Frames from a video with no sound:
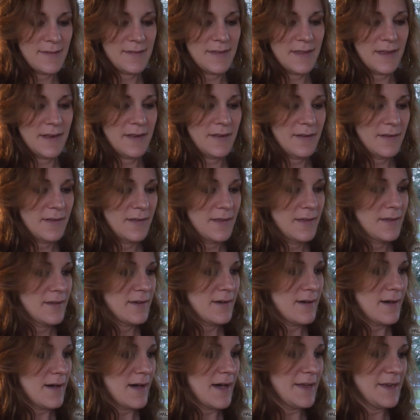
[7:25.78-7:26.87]
he said,
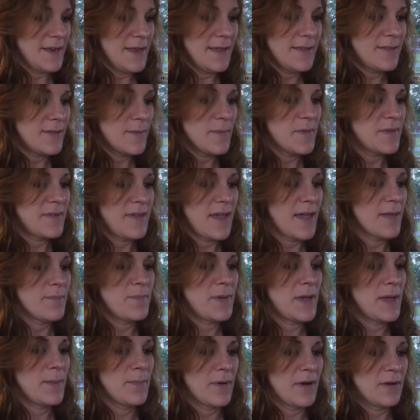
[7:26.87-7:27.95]
I need some
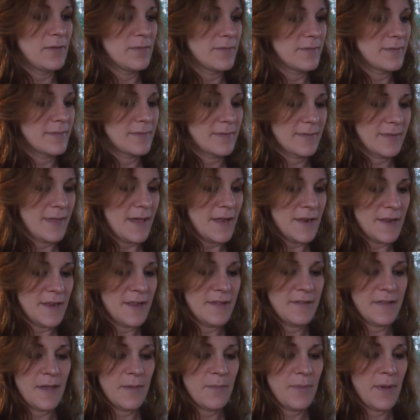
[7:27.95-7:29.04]
sandpaper. I don't got any
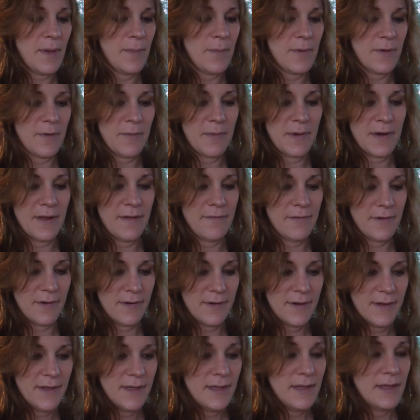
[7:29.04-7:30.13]
sandpaper or whatever.
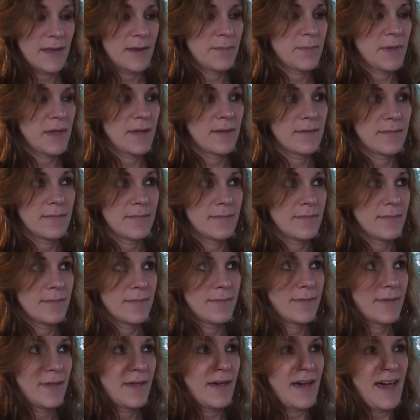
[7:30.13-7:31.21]
I'm like,
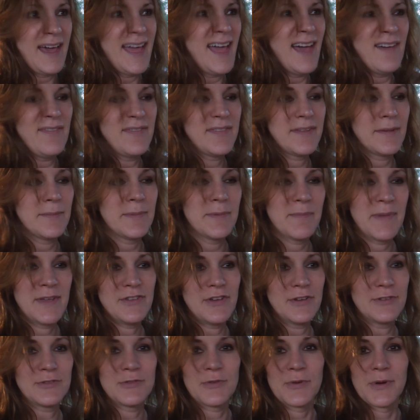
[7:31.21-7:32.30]
I have some in my
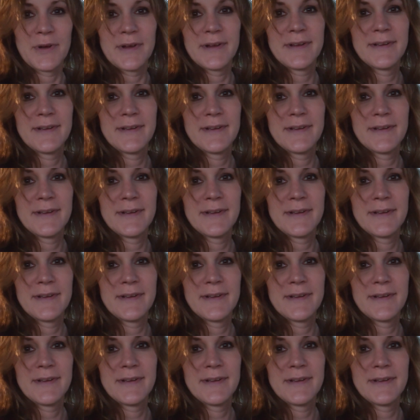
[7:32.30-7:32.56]
junk drawer.